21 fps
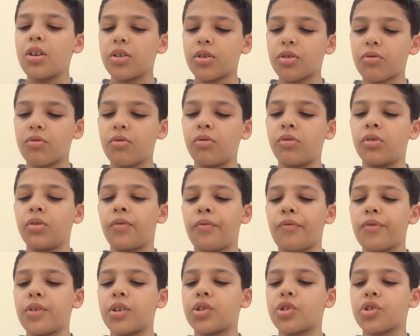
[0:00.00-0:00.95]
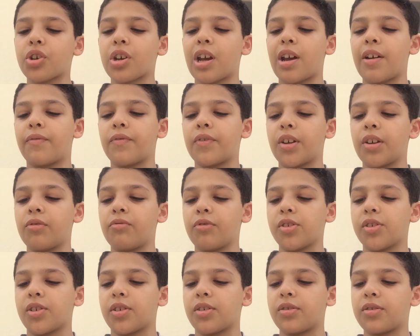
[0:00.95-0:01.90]
School of Witchcraft and
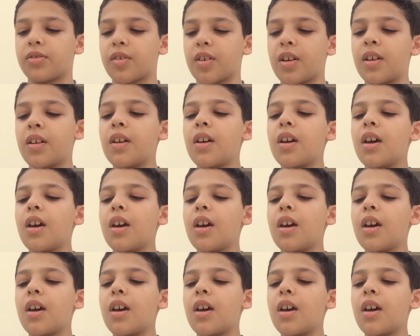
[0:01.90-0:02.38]
Wizardry.